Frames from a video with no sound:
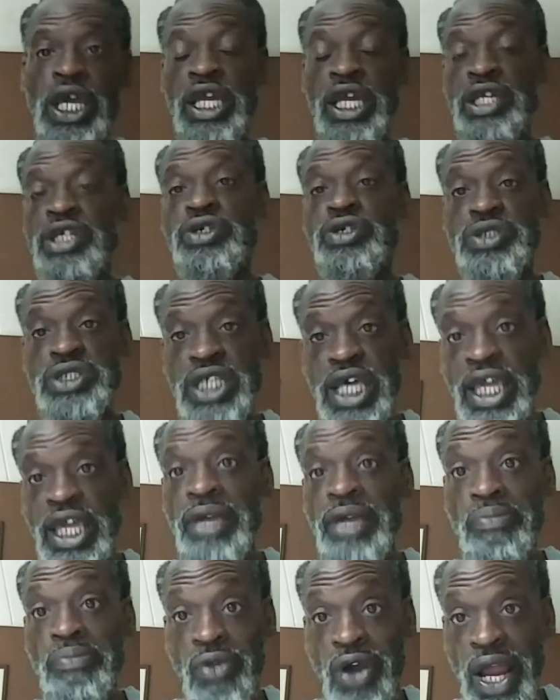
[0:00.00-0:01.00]
in your
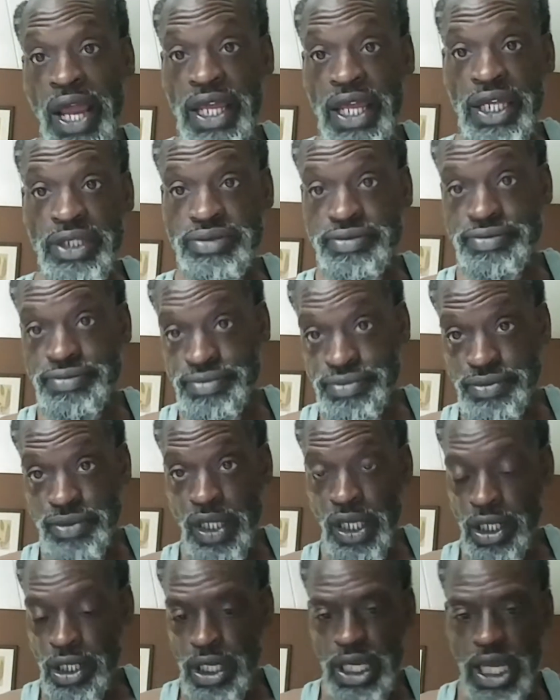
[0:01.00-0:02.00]
second brain,
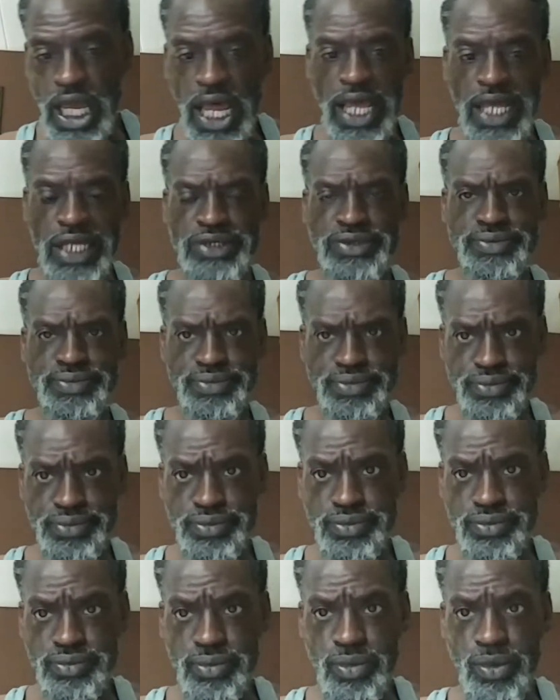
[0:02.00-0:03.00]
in your gut,
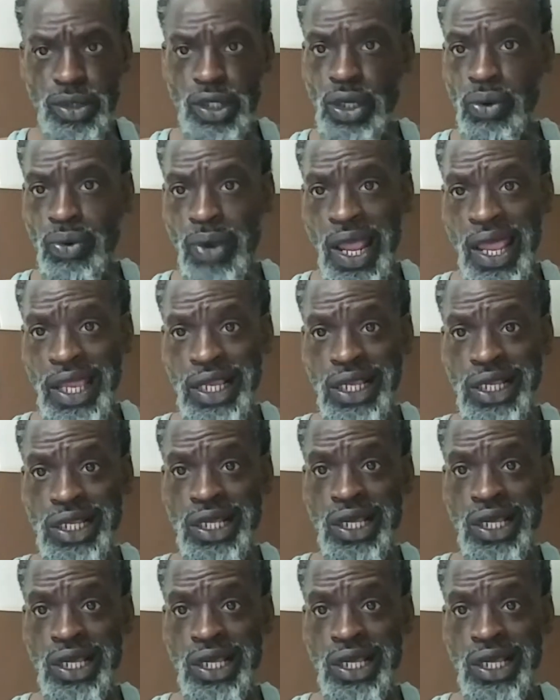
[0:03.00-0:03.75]
right?